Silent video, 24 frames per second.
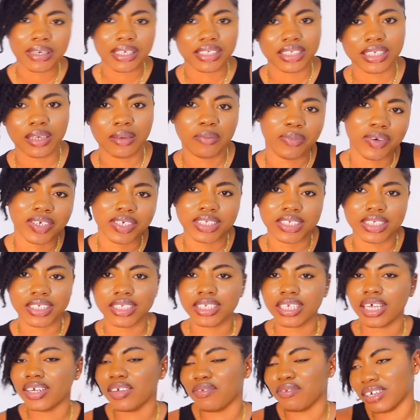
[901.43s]
a decent
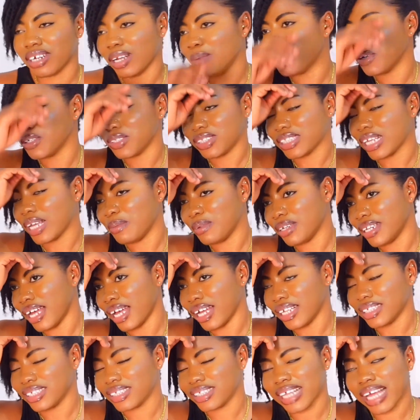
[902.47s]
person. I don't even know anybody to tell me
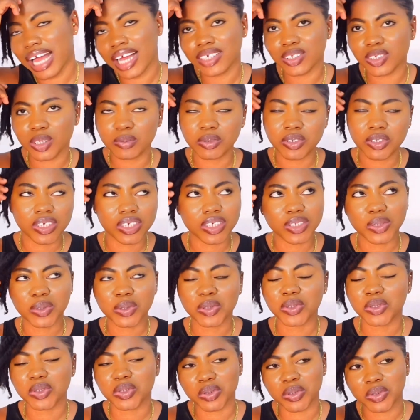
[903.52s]
that. That assumption is so
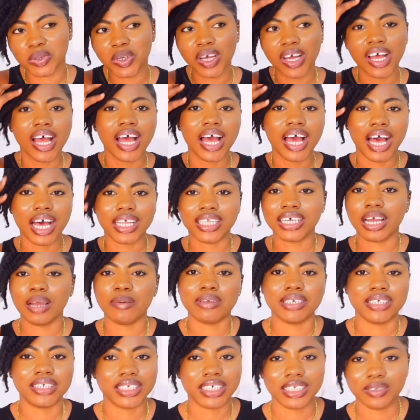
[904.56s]
true. I think I'm
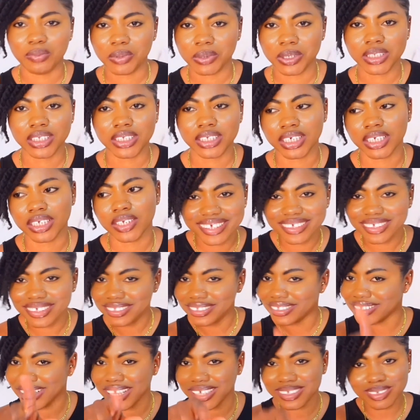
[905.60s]
a decent person.
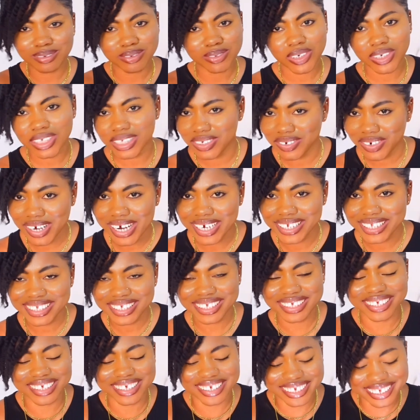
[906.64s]
The assumption is right.
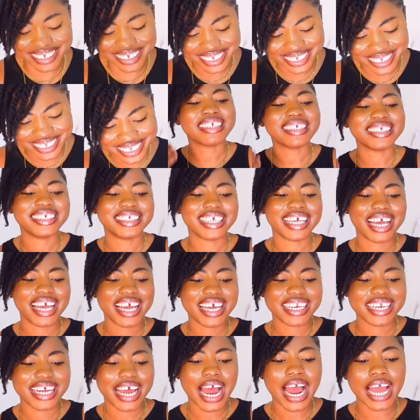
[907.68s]
He
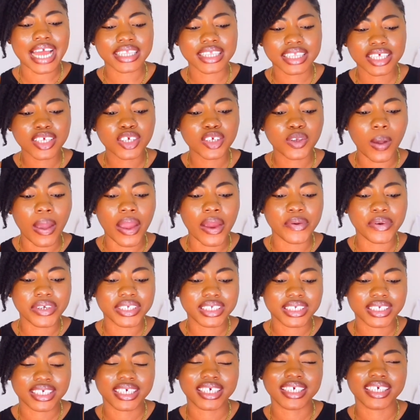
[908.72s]
said, I think you're a
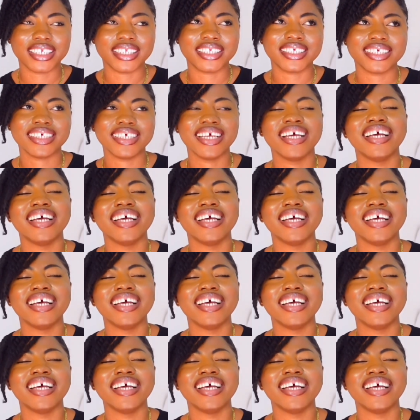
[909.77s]
rich kid.